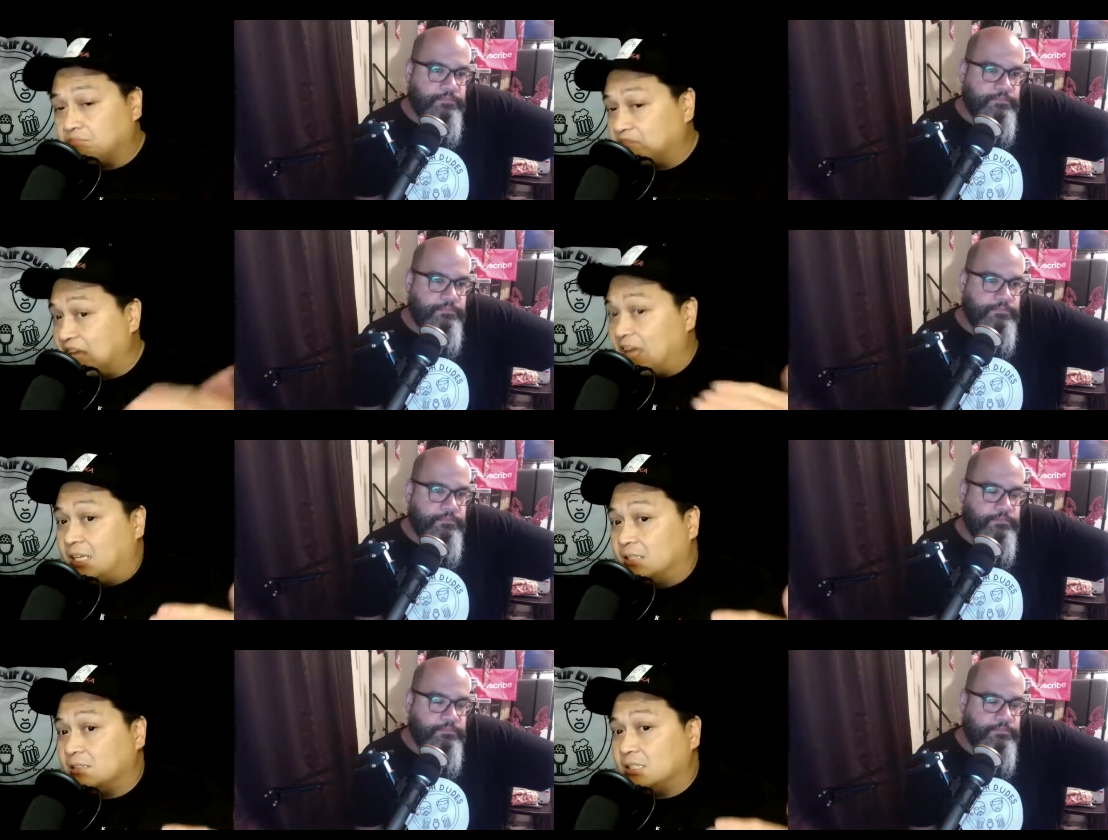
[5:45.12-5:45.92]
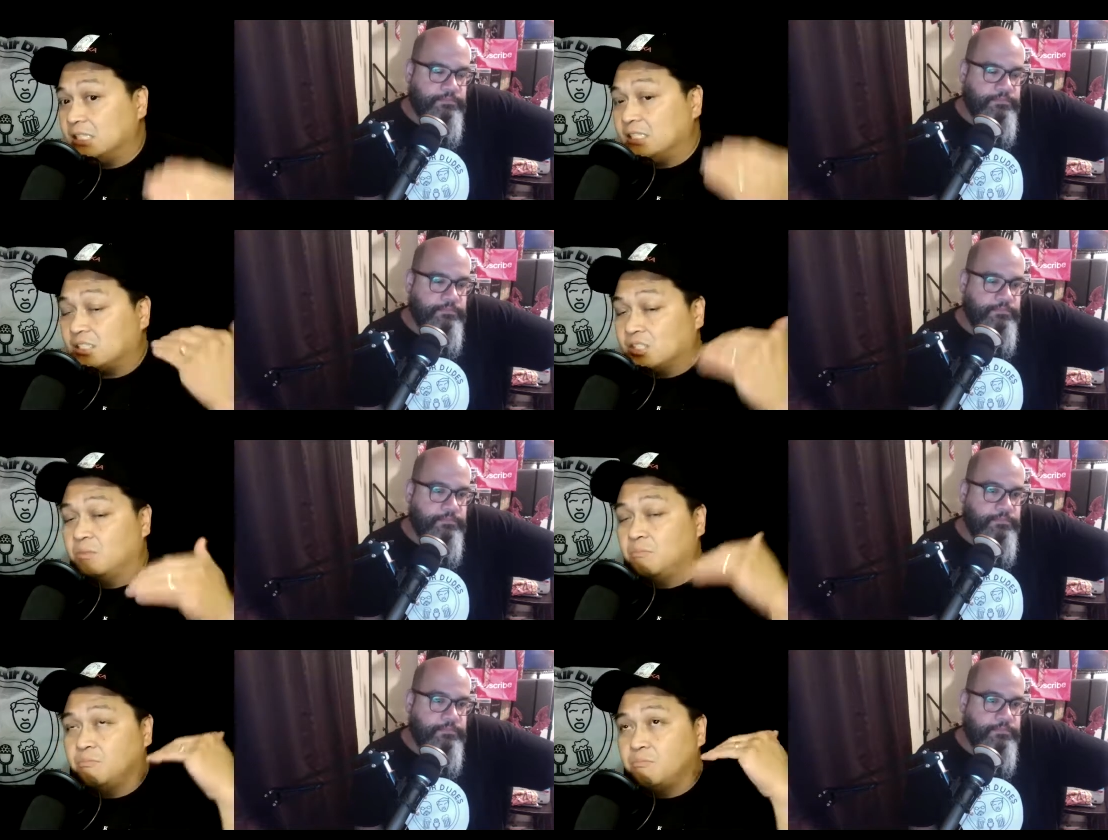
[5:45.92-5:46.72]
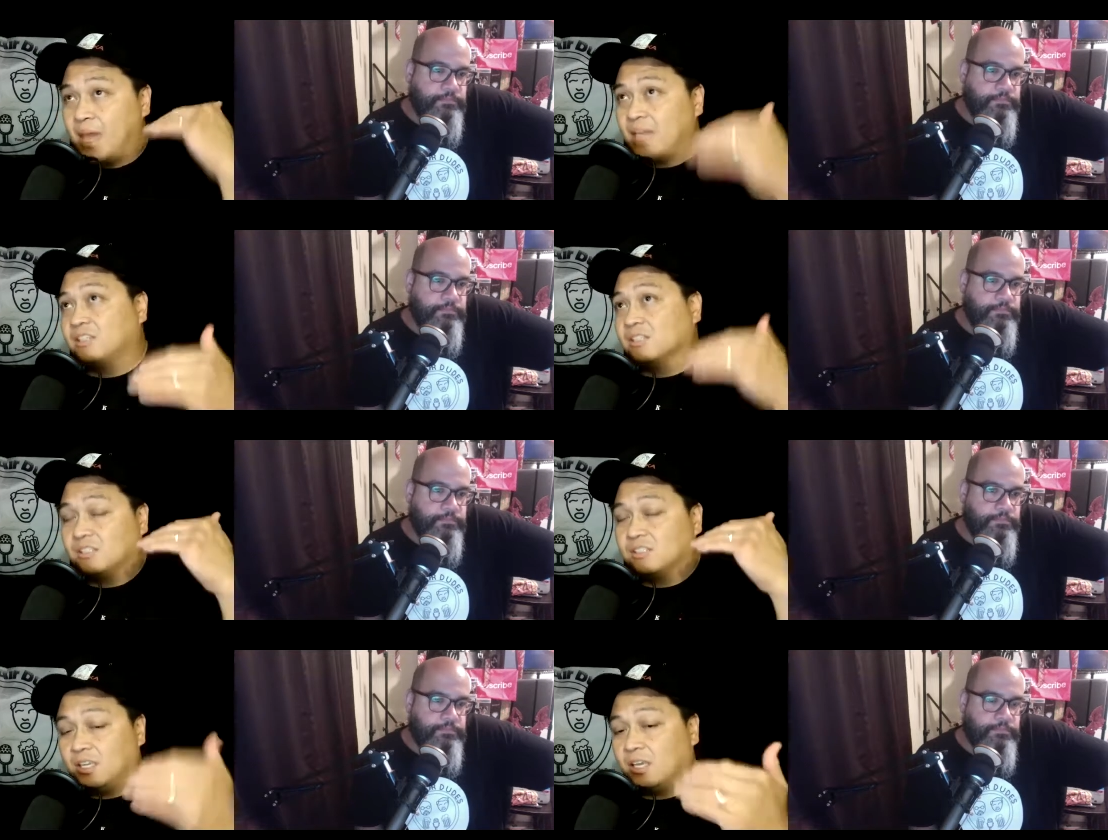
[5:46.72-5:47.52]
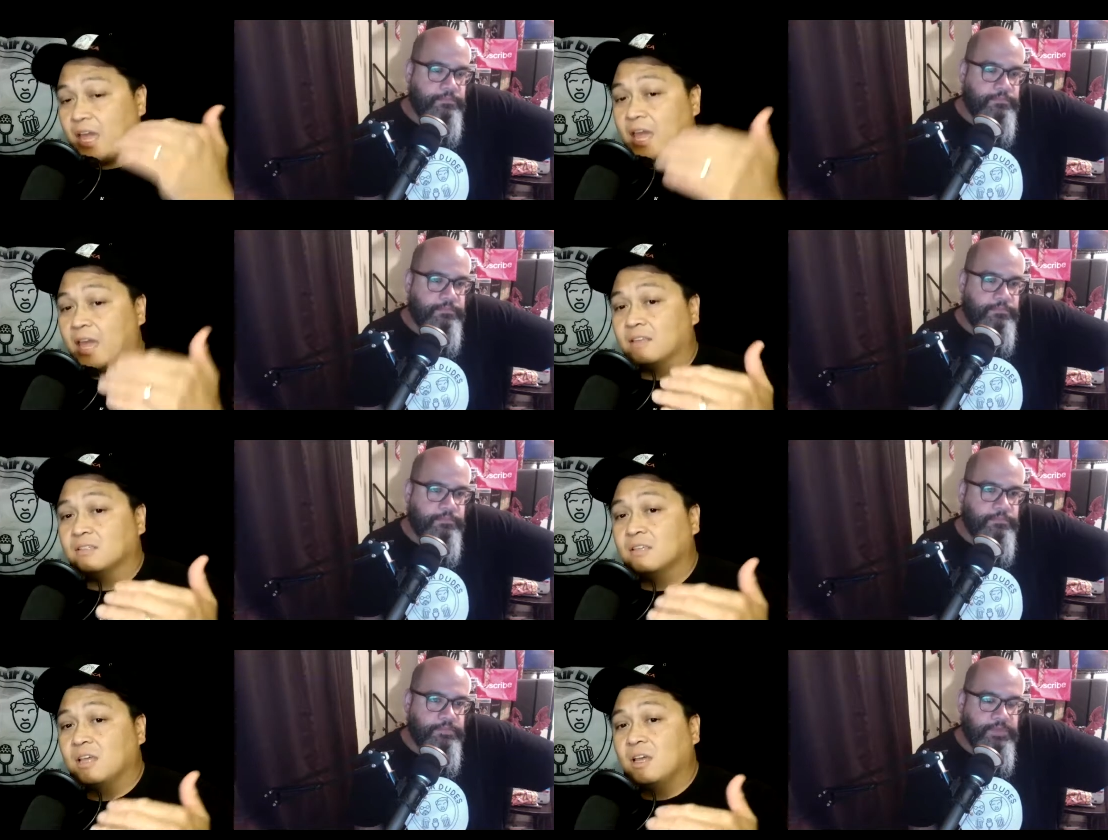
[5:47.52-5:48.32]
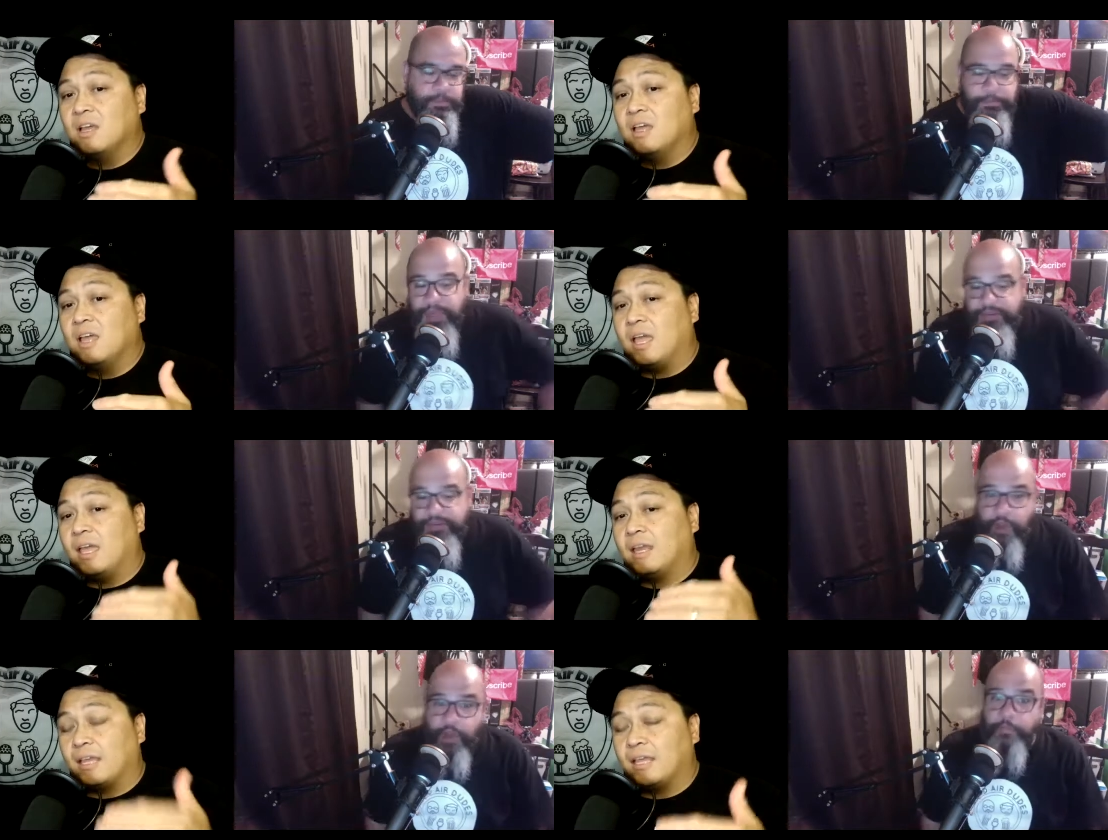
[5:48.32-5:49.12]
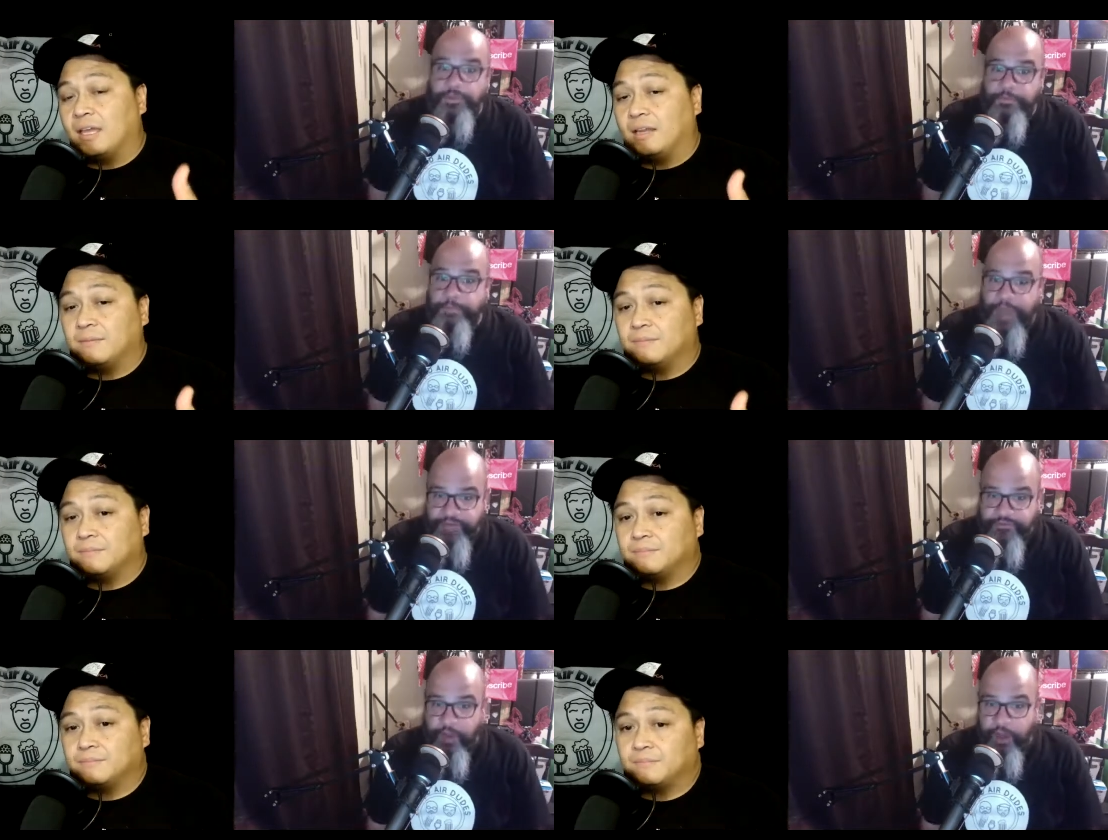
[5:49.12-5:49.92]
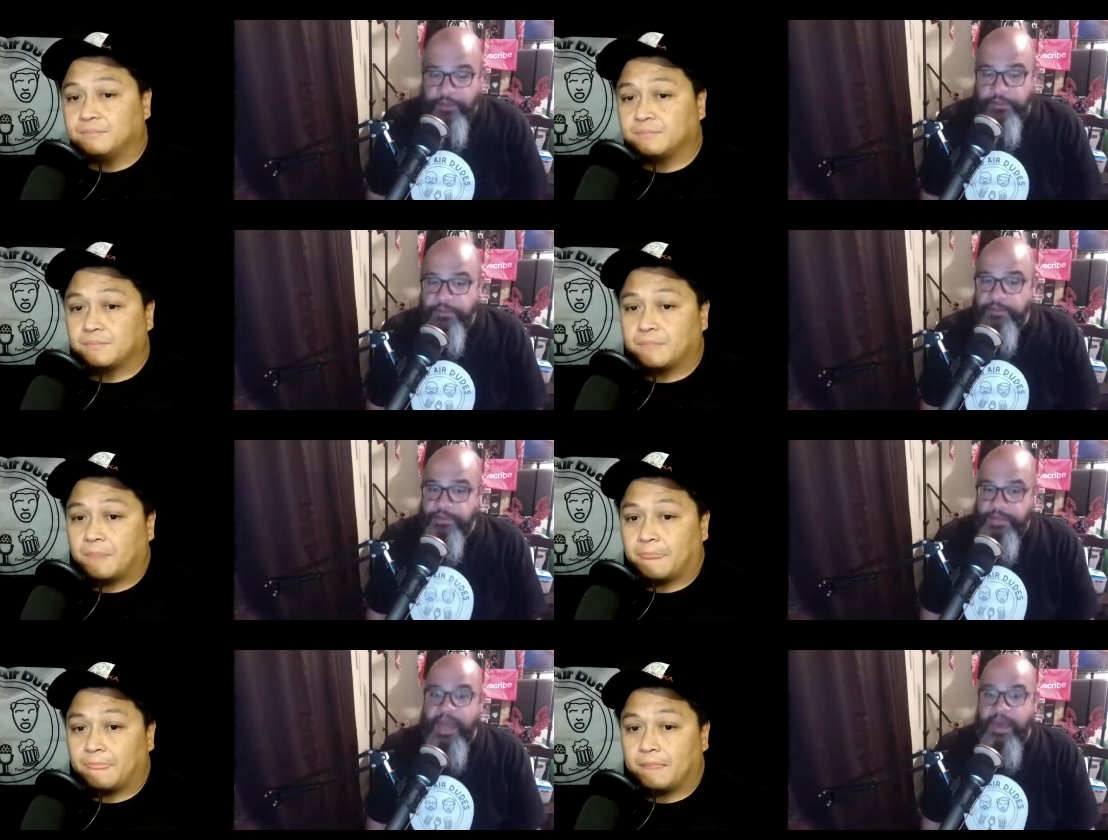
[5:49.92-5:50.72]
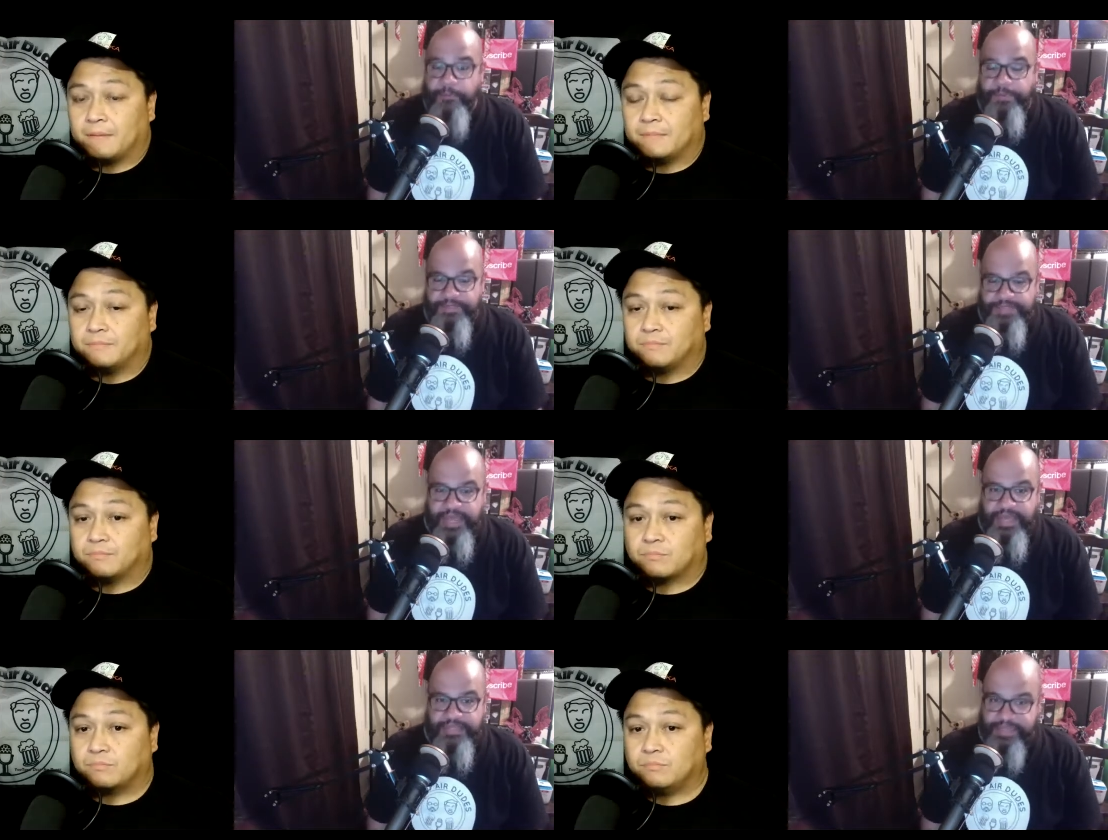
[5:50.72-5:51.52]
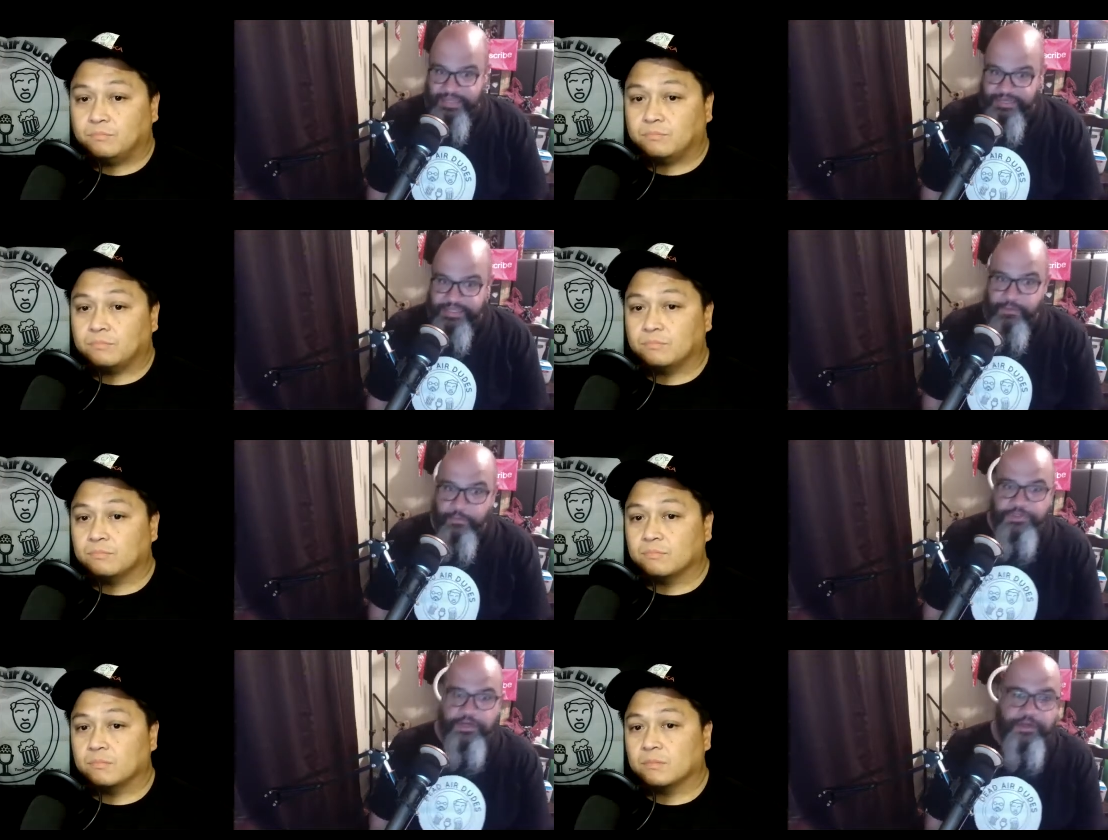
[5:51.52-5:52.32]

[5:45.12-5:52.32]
Speaker 1: things, he still manages to kick ass. Batroc was Batroc
Speaker 2: got up in his ass, and he was gonna